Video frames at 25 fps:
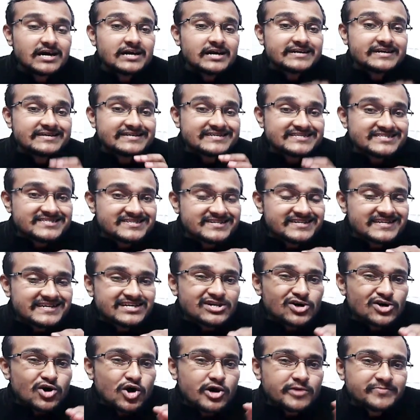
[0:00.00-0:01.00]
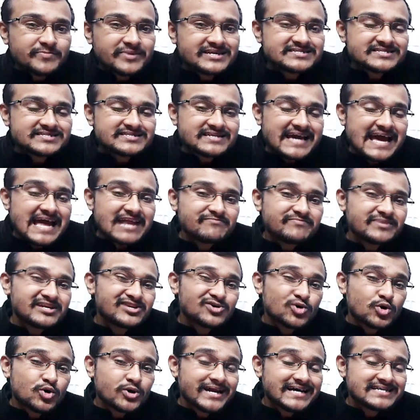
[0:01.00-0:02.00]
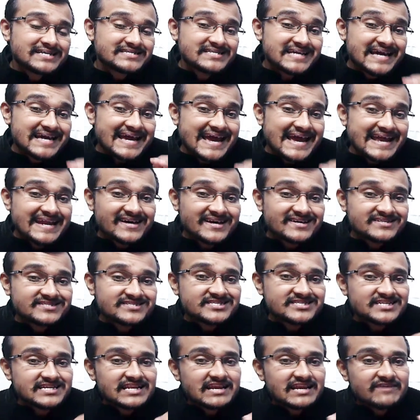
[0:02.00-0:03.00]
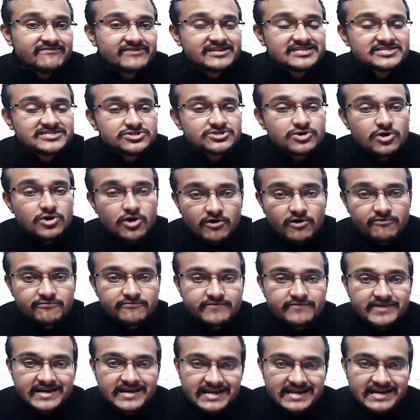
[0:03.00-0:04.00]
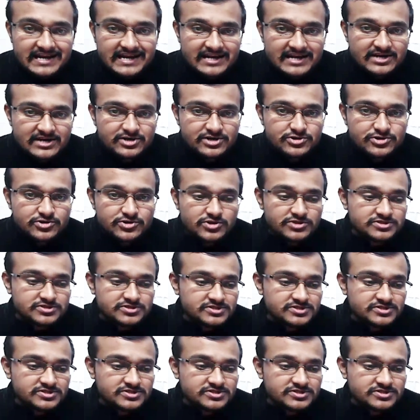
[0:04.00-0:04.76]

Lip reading: discrete orbits can be known as energy levels of electrons.